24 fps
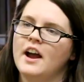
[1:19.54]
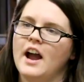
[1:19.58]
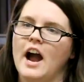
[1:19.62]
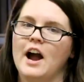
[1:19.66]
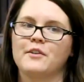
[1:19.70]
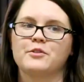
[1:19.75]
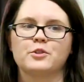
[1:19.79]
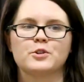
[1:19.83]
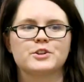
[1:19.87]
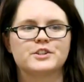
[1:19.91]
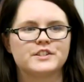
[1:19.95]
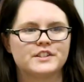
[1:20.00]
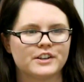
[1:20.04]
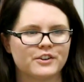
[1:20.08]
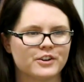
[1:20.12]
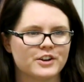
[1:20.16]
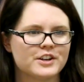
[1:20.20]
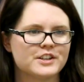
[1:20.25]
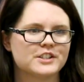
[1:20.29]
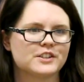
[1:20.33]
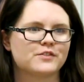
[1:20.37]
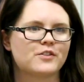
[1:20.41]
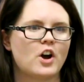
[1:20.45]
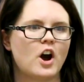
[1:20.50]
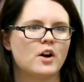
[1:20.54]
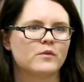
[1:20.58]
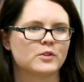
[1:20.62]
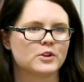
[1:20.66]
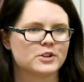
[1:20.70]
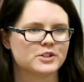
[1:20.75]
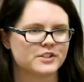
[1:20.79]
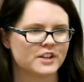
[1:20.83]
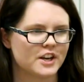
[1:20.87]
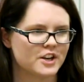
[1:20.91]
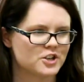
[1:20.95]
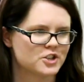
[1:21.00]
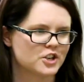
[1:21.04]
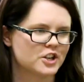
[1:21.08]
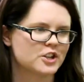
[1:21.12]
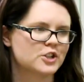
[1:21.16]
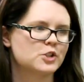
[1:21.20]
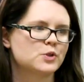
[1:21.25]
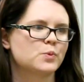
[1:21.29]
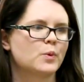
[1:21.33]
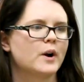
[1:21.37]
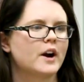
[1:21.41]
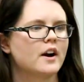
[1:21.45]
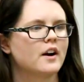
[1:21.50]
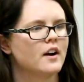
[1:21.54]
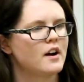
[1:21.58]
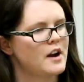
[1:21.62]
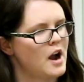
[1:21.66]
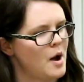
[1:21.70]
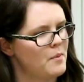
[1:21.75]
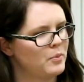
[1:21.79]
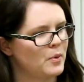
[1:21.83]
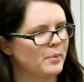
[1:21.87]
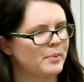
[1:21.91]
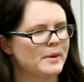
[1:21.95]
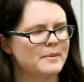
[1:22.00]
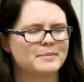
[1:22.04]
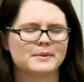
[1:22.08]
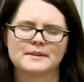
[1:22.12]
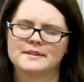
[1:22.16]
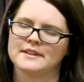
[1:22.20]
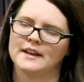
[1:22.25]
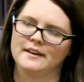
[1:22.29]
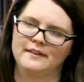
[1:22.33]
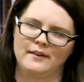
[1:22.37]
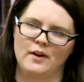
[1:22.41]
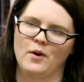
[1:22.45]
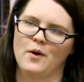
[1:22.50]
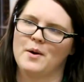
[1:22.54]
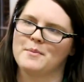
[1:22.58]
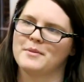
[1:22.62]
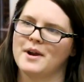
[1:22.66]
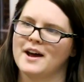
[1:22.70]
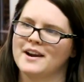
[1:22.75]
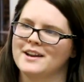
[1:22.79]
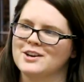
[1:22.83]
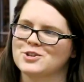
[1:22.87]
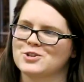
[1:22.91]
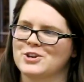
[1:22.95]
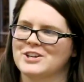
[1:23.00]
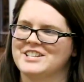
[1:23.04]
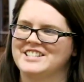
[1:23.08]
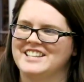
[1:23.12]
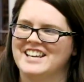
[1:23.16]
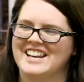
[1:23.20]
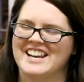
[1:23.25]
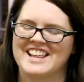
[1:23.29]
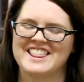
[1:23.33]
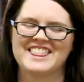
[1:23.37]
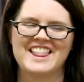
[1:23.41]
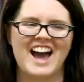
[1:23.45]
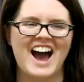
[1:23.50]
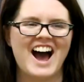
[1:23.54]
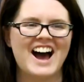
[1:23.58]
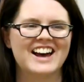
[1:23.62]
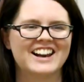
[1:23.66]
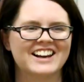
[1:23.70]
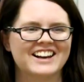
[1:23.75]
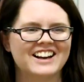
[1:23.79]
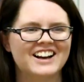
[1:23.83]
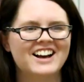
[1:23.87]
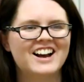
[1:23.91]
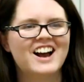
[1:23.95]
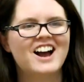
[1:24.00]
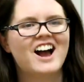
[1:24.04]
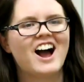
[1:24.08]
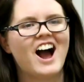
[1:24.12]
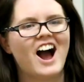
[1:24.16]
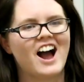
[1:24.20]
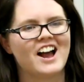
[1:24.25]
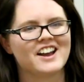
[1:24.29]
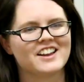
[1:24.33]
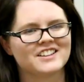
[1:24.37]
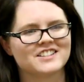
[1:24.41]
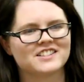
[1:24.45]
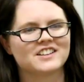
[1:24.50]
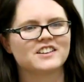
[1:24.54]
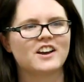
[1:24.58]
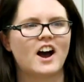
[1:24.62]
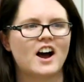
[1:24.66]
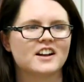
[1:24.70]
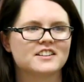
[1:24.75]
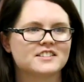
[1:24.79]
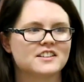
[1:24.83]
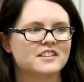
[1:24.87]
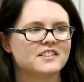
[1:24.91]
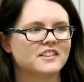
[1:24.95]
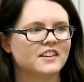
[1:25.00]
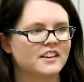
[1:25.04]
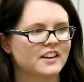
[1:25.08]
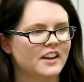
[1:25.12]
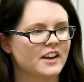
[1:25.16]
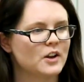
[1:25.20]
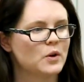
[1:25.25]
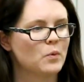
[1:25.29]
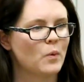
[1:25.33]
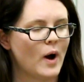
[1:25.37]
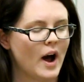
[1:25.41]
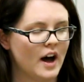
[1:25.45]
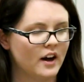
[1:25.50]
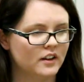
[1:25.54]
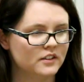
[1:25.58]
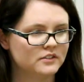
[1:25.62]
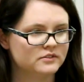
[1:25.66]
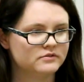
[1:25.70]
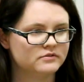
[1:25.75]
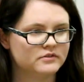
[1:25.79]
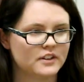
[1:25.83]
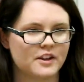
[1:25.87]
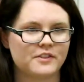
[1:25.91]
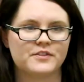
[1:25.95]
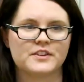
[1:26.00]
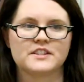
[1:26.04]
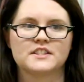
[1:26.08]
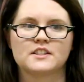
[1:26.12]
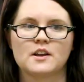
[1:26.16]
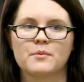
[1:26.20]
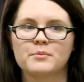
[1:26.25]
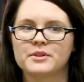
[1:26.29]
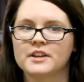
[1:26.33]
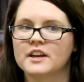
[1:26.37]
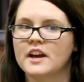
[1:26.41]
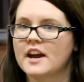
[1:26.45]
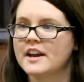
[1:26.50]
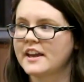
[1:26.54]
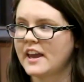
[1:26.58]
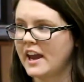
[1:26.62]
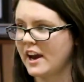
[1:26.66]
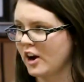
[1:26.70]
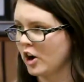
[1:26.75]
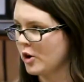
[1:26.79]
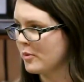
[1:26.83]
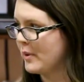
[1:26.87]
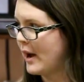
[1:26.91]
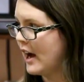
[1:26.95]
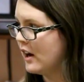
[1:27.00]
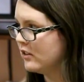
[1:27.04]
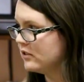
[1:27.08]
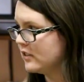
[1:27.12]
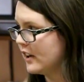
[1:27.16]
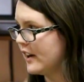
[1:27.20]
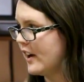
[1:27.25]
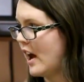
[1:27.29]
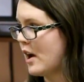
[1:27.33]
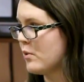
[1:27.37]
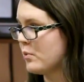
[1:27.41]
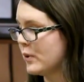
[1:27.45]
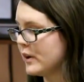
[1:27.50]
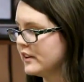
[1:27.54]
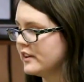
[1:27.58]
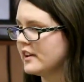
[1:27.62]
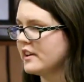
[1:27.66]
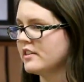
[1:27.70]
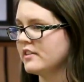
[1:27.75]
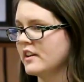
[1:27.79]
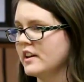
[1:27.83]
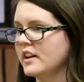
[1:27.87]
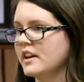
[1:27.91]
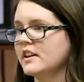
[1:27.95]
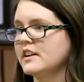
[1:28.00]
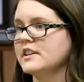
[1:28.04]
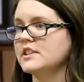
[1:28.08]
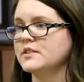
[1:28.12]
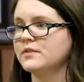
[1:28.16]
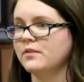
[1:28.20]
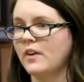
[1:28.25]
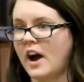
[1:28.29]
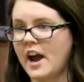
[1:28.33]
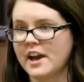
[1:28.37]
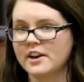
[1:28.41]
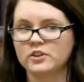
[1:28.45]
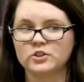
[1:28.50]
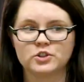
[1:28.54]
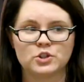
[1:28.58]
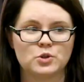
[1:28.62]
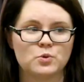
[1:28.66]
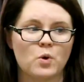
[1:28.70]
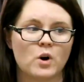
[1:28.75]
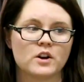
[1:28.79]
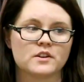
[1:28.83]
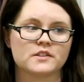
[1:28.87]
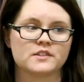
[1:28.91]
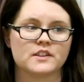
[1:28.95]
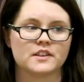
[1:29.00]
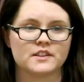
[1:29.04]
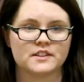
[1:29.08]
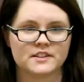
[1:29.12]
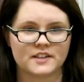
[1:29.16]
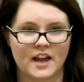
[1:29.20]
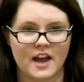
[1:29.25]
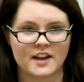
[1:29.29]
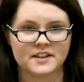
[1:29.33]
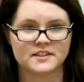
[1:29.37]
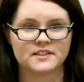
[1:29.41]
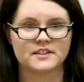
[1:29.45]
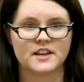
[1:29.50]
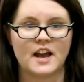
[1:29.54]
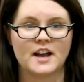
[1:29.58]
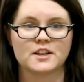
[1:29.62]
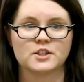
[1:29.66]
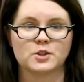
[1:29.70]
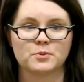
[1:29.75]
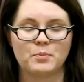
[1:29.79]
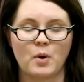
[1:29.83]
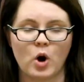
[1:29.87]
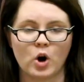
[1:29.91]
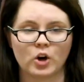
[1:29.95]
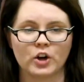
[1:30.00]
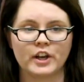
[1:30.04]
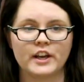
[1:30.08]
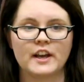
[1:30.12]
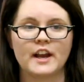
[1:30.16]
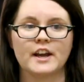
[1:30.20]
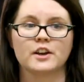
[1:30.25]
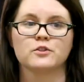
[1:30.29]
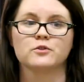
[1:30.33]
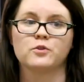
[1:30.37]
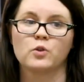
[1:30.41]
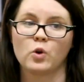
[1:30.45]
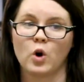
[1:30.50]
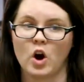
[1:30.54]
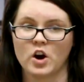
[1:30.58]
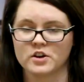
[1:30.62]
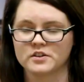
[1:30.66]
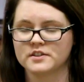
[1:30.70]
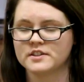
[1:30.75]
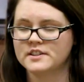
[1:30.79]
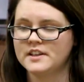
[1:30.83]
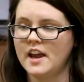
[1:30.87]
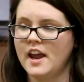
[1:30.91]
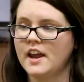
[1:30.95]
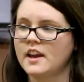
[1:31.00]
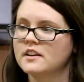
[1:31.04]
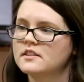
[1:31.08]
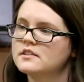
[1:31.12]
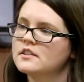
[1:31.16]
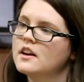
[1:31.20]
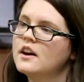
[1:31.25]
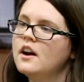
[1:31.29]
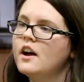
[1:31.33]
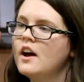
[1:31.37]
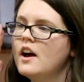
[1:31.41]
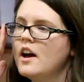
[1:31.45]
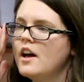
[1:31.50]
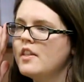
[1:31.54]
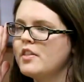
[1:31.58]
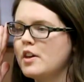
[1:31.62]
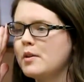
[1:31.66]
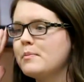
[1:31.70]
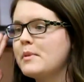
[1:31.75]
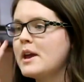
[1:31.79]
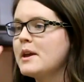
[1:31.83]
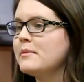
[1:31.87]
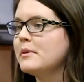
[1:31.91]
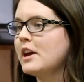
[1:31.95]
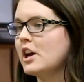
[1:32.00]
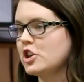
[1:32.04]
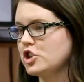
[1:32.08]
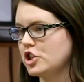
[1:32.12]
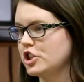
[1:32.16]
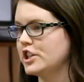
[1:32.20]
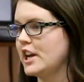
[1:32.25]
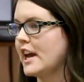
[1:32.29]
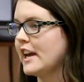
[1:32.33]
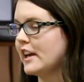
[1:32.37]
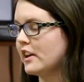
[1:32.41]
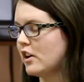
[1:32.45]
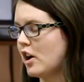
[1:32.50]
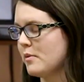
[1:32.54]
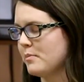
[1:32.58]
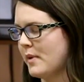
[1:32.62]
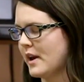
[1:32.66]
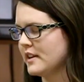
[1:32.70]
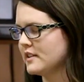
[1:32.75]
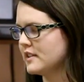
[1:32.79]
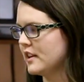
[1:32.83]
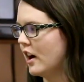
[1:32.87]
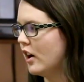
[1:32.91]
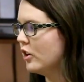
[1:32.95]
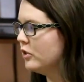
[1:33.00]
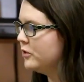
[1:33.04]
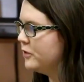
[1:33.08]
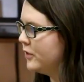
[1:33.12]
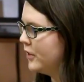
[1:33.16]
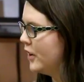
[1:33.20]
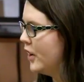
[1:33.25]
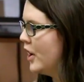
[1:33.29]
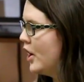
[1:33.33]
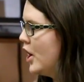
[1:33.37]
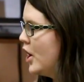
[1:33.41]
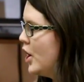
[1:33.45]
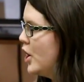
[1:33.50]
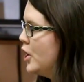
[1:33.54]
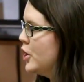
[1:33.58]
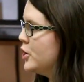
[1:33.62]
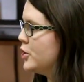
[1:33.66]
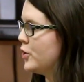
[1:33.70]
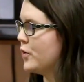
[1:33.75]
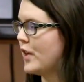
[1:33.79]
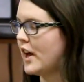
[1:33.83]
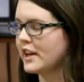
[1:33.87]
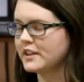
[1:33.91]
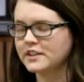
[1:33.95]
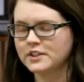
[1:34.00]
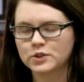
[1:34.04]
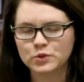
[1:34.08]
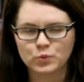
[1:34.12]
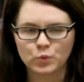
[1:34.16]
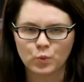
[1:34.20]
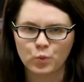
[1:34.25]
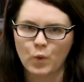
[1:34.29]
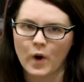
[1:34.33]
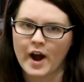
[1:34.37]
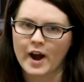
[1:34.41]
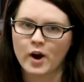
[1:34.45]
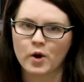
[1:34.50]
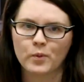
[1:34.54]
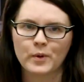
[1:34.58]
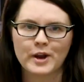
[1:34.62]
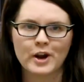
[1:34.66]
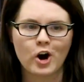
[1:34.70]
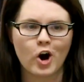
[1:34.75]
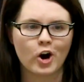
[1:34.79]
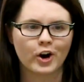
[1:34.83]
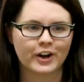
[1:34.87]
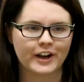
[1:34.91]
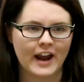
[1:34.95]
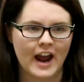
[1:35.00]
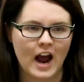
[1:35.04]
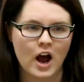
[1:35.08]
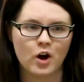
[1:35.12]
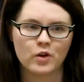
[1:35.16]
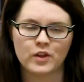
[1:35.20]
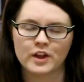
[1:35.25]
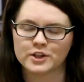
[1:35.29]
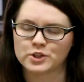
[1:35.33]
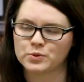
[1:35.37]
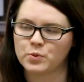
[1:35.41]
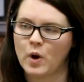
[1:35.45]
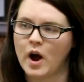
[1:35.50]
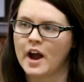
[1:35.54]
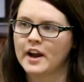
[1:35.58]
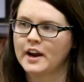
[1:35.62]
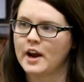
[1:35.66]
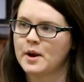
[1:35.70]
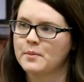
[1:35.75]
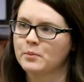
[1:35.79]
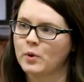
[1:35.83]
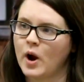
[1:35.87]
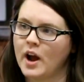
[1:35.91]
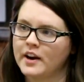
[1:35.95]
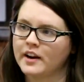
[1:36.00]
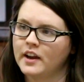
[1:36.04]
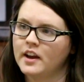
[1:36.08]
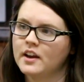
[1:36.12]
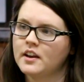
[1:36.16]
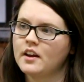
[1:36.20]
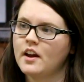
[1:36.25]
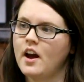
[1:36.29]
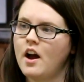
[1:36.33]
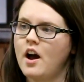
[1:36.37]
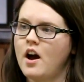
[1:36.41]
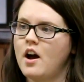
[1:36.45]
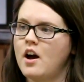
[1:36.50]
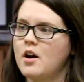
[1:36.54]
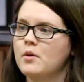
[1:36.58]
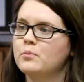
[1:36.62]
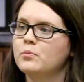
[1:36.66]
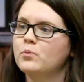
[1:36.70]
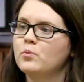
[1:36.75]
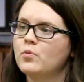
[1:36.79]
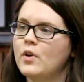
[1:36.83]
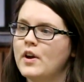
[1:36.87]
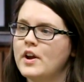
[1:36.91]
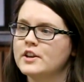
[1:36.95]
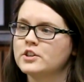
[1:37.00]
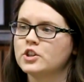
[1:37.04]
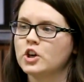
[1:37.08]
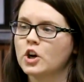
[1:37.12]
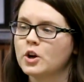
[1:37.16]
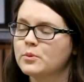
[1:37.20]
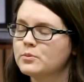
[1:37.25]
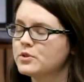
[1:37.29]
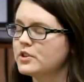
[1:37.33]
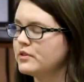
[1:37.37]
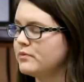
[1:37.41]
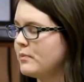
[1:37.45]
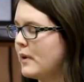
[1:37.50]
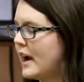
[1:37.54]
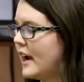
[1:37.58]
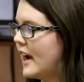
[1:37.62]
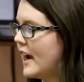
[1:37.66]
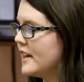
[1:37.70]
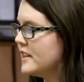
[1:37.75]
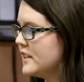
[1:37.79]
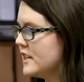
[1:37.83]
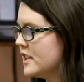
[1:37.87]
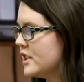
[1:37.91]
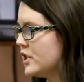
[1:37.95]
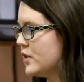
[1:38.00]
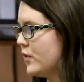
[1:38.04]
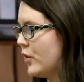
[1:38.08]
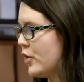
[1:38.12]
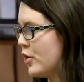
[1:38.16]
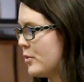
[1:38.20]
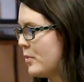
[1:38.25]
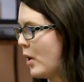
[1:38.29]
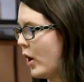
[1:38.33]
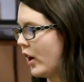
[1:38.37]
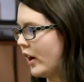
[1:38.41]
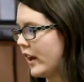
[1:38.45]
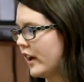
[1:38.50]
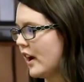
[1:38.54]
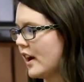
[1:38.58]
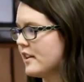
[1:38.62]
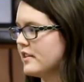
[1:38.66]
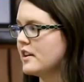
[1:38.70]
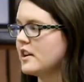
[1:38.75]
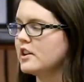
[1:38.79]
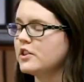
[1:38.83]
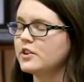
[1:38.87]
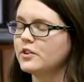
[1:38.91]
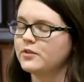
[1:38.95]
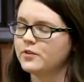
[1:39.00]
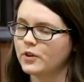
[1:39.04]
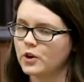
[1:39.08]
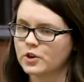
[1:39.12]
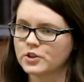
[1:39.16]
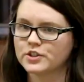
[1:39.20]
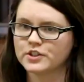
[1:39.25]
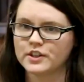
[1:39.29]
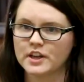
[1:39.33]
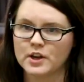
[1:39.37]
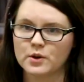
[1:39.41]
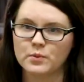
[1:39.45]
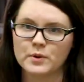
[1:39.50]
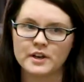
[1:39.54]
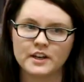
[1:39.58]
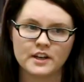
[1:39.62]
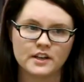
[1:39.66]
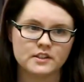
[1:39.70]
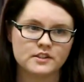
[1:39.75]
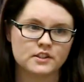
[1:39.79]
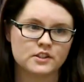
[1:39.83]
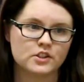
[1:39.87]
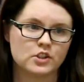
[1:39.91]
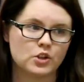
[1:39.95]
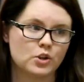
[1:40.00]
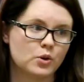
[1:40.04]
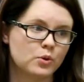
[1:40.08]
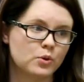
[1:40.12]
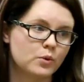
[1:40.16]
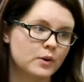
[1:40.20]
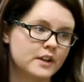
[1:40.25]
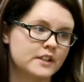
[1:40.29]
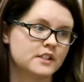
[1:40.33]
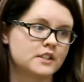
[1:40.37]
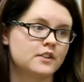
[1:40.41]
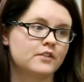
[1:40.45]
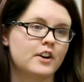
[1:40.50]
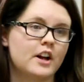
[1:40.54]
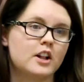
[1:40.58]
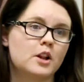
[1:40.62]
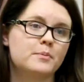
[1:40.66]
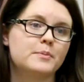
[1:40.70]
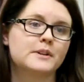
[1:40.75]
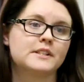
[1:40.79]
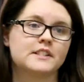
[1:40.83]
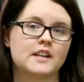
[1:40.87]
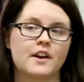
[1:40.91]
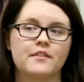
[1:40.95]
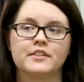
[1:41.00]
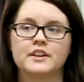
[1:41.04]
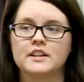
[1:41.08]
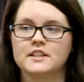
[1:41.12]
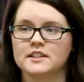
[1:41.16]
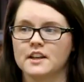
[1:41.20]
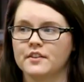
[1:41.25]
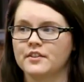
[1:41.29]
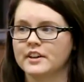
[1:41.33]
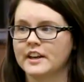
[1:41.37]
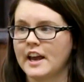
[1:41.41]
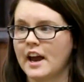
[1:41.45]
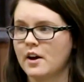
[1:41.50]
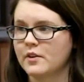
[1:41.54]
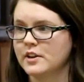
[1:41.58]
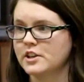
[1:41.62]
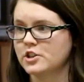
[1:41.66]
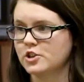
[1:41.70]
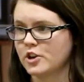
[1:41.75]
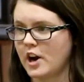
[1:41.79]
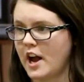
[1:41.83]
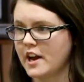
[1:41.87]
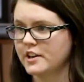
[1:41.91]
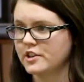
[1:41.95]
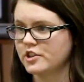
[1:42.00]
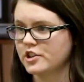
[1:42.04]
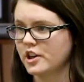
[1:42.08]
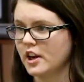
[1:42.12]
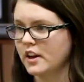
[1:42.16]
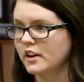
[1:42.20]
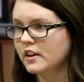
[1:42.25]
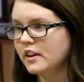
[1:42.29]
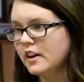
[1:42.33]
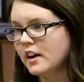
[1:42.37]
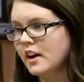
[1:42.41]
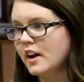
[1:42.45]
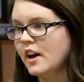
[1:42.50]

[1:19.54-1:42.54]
After a series of conversations where a couple people said, no, I'm not interested in that, I got to thinking, well, if it's something I care about and I really think it is vital to our success as a party and for our state, then maybe I should take it on myself. So that's where we are now, that's why I'm running. In terms of my ideas for the party, I think the first thing we need to do is develop a 77 county strategy.